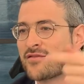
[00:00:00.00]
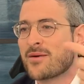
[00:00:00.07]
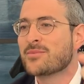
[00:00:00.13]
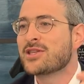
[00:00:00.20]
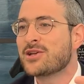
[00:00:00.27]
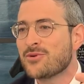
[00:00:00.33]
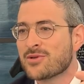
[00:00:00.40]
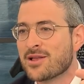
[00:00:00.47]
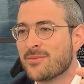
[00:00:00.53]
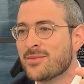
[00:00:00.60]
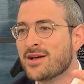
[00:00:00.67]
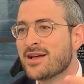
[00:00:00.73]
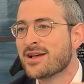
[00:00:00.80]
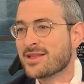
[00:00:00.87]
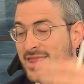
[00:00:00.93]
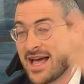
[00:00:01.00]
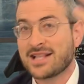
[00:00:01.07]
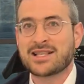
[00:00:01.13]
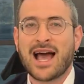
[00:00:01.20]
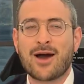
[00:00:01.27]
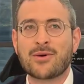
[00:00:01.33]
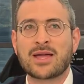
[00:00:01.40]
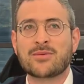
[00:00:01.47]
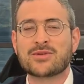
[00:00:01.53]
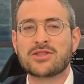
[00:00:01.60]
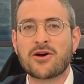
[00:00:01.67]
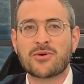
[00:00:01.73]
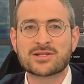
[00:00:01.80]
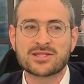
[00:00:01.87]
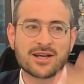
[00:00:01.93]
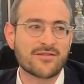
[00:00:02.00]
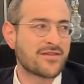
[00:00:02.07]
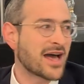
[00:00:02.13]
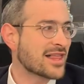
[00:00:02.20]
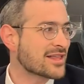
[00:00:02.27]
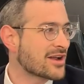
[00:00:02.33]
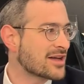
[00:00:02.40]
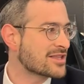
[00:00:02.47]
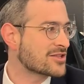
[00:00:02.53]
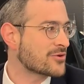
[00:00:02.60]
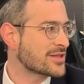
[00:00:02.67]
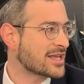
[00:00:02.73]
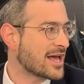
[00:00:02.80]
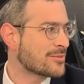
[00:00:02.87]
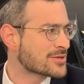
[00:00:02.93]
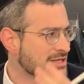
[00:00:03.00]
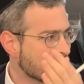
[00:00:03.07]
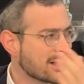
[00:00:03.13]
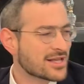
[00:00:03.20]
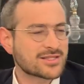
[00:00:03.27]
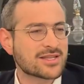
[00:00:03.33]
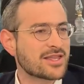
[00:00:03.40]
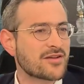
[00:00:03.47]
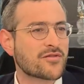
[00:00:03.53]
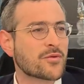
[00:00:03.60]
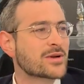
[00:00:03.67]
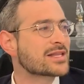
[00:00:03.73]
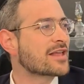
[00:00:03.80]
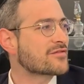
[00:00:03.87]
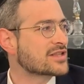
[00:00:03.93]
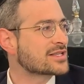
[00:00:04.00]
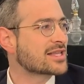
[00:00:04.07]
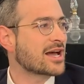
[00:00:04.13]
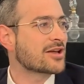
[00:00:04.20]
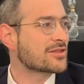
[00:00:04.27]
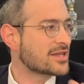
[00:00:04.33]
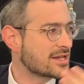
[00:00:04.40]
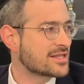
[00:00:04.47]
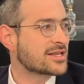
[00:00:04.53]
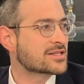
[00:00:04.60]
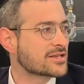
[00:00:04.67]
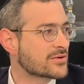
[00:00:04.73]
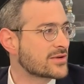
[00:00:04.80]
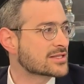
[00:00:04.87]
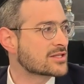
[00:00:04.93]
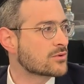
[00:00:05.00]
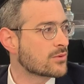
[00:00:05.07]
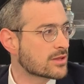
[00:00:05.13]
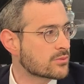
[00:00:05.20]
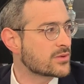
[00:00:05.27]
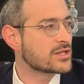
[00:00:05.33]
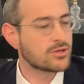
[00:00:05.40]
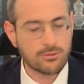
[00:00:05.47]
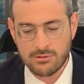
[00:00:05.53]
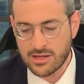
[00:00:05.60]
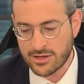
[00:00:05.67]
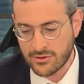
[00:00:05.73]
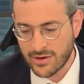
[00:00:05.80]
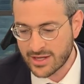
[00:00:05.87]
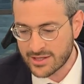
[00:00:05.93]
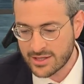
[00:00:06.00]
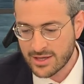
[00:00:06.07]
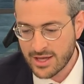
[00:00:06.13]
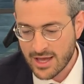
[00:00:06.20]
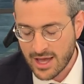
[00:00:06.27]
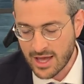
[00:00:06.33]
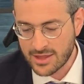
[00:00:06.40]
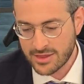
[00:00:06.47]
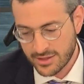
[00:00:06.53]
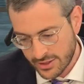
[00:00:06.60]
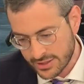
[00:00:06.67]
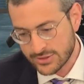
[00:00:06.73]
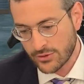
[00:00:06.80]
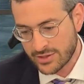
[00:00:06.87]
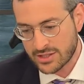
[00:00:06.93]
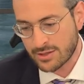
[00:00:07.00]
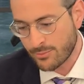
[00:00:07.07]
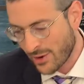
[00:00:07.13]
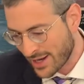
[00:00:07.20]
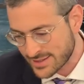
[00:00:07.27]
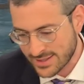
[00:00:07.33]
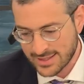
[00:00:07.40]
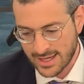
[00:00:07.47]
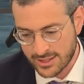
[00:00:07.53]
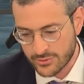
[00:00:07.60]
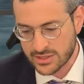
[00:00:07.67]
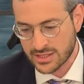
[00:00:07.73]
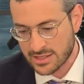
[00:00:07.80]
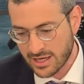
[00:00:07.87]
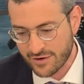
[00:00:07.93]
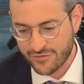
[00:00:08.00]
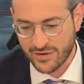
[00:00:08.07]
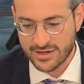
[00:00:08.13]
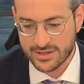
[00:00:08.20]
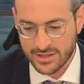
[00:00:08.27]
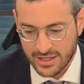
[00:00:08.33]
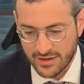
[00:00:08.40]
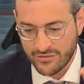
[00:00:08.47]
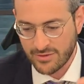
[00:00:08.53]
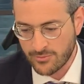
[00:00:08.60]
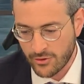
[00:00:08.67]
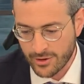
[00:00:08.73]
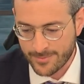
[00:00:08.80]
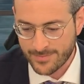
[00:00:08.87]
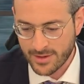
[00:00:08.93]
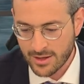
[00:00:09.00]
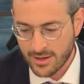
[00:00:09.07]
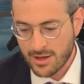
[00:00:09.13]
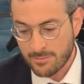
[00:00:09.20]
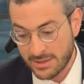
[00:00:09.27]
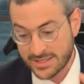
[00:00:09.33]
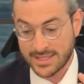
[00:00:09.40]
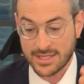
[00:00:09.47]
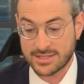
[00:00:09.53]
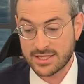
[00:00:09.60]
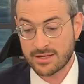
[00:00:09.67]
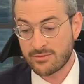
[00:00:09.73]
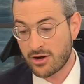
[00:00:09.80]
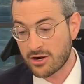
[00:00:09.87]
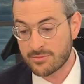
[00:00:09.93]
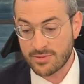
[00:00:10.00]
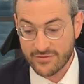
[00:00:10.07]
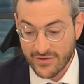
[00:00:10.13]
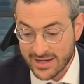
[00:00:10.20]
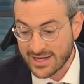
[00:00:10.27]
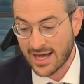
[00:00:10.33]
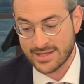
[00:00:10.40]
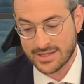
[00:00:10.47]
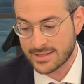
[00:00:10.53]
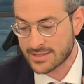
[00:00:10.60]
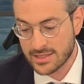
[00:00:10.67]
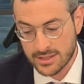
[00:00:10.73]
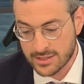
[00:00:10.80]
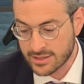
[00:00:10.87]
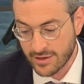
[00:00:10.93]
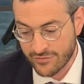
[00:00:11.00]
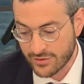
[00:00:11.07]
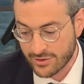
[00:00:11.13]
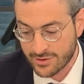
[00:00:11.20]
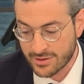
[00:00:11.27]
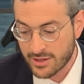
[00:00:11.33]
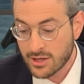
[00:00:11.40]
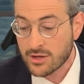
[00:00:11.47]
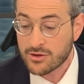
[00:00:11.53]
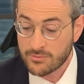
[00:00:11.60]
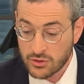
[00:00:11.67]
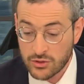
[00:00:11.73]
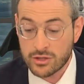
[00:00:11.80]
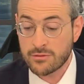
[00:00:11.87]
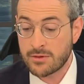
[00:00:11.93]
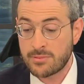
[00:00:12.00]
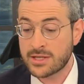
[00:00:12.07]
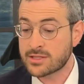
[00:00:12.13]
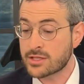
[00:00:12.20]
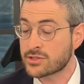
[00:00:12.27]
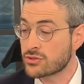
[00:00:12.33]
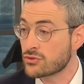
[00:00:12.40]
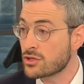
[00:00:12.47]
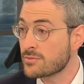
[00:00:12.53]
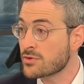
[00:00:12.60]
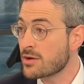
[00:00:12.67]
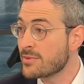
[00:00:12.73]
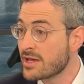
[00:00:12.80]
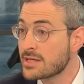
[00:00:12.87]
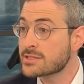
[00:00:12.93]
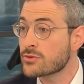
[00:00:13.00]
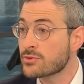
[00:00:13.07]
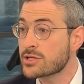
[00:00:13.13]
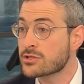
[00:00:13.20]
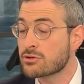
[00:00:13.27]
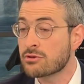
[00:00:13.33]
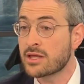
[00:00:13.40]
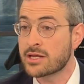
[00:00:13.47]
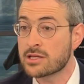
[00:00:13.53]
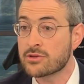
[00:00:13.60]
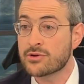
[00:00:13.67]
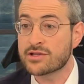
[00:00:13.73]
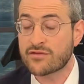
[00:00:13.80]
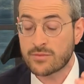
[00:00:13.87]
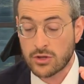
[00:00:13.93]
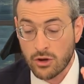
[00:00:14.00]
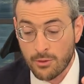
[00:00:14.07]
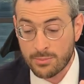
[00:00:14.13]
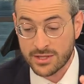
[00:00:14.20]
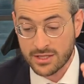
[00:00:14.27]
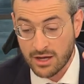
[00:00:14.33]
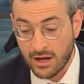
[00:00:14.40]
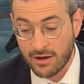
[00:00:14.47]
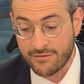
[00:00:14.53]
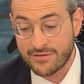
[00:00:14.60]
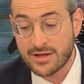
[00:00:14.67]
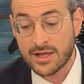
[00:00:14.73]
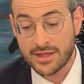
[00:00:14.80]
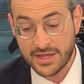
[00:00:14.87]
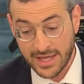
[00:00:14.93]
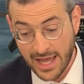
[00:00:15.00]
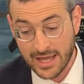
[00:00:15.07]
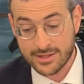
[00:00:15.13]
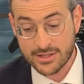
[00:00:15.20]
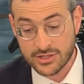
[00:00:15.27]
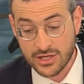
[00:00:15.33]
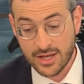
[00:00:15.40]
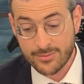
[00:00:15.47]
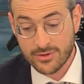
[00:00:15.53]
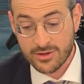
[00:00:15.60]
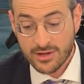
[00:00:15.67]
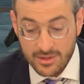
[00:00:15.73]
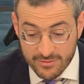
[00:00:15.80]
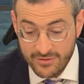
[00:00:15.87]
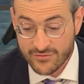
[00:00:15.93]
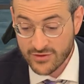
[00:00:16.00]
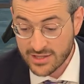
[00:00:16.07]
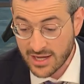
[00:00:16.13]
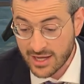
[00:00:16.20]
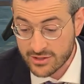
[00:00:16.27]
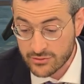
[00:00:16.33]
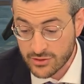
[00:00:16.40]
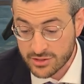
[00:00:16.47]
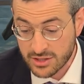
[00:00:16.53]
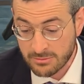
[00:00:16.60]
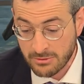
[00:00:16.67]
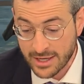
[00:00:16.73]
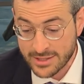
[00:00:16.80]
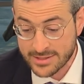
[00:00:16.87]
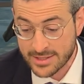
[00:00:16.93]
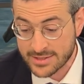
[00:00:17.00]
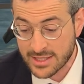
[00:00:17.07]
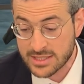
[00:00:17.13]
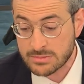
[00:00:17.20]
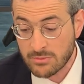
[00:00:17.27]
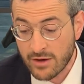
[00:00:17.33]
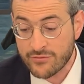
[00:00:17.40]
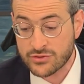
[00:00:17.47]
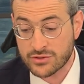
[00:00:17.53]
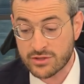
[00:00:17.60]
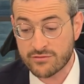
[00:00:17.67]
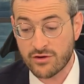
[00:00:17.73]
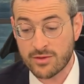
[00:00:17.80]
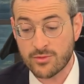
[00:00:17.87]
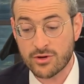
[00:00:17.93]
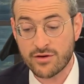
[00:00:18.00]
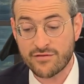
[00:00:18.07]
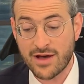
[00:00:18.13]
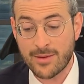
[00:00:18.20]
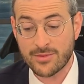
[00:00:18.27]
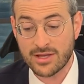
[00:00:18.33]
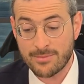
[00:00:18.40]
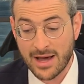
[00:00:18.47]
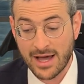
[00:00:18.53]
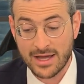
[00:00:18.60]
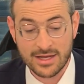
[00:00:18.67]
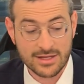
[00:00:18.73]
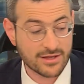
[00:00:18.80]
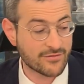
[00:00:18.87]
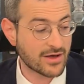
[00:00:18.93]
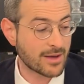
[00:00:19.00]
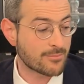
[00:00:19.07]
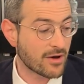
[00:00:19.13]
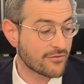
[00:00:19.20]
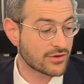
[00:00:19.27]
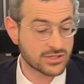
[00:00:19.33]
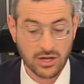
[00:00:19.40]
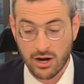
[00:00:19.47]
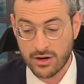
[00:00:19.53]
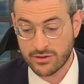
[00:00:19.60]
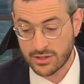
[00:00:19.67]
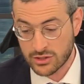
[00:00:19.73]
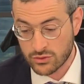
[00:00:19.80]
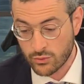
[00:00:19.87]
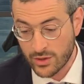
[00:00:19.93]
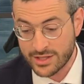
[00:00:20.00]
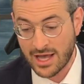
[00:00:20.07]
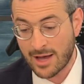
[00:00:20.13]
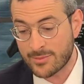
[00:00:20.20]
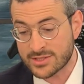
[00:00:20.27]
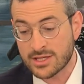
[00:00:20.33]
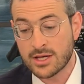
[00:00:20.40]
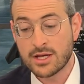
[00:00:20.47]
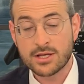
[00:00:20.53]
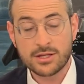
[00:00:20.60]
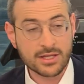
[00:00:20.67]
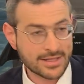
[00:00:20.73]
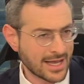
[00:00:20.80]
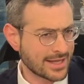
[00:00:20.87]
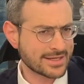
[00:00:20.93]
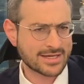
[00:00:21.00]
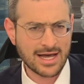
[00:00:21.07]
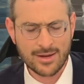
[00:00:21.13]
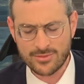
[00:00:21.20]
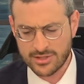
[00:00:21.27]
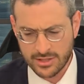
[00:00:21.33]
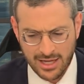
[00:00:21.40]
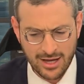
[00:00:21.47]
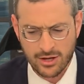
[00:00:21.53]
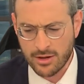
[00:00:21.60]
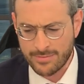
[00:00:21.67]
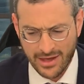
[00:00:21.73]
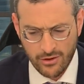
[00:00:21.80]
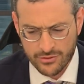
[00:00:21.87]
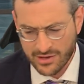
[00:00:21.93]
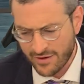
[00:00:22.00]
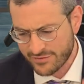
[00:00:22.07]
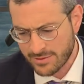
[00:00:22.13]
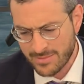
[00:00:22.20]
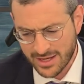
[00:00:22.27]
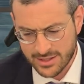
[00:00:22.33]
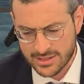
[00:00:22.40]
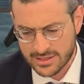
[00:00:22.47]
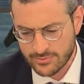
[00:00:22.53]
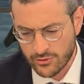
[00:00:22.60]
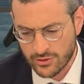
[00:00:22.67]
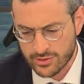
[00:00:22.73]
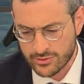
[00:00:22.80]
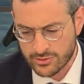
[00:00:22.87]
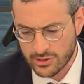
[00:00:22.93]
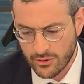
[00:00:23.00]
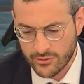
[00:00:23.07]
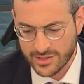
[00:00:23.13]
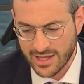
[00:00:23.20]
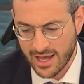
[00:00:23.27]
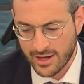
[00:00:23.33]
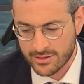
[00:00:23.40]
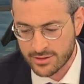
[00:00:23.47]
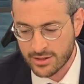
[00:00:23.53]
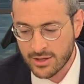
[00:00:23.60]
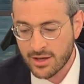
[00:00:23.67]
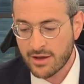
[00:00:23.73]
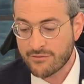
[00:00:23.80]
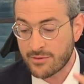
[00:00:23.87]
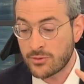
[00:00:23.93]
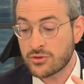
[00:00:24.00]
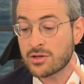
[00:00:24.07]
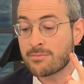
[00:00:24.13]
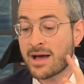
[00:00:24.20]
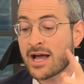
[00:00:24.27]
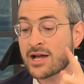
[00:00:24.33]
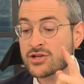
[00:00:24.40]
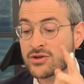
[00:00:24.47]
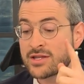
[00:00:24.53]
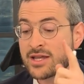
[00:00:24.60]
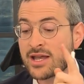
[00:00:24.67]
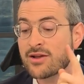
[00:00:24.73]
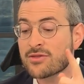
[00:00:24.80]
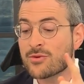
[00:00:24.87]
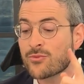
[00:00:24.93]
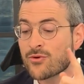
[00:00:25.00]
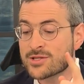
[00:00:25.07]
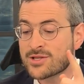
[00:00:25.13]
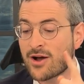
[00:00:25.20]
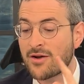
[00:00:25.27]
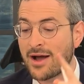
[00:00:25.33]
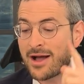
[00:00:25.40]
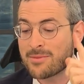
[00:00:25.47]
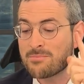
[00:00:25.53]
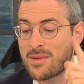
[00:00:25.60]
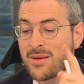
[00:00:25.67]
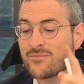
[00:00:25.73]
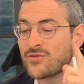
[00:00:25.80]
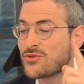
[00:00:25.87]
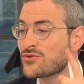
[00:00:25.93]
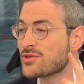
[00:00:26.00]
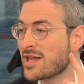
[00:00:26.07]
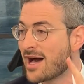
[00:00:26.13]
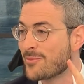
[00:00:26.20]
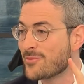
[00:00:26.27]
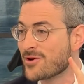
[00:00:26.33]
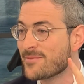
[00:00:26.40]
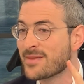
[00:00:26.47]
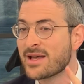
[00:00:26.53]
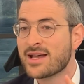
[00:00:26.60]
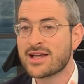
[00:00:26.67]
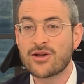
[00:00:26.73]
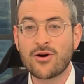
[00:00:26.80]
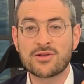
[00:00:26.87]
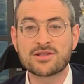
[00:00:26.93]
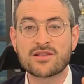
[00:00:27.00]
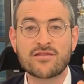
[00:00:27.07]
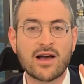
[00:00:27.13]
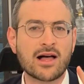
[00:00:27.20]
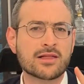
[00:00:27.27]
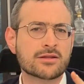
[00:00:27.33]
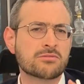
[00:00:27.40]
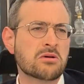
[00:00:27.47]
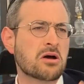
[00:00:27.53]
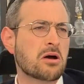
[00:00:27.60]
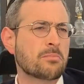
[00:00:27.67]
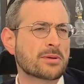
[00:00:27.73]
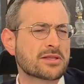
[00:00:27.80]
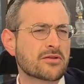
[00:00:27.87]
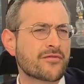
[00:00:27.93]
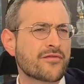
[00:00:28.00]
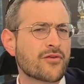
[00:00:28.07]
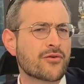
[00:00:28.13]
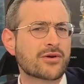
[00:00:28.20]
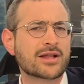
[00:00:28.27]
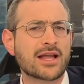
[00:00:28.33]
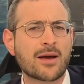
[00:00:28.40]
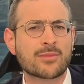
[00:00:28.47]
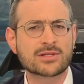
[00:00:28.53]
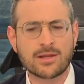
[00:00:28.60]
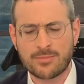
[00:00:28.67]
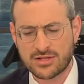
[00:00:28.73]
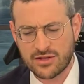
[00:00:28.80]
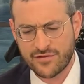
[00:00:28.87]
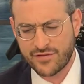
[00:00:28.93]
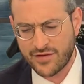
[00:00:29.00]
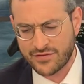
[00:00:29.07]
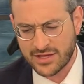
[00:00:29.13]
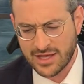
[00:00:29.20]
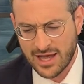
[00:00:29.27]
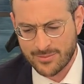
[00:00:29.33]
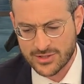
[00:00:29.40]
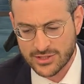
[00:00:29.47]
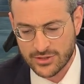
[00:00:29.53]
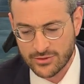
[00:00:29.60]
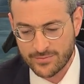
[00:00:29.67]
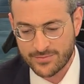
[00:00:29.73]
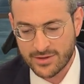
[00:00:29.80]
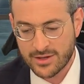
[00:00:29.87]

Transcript: From the ulam. That's how he would know it's a valid high in 20 amas. So therefore, we didn't have to tell you that he disagrees in the width. We knew that already, and it's only in the Brisa that it was clarified even more. But says the Gemara, but Vakati still it's difficult. Is it really true that he learns from the opening of the antechamber? Look, the time you learn the Brisa, it says Mavish about Mavish higher than 20 amas. The Tanna Kamma, the Chacham, they hold you have to make it smaller or lower down. Review the Machsha, and here the words are Adnem v'nun am. He holds his valid, no, up until 40 amas up until 50 amas too.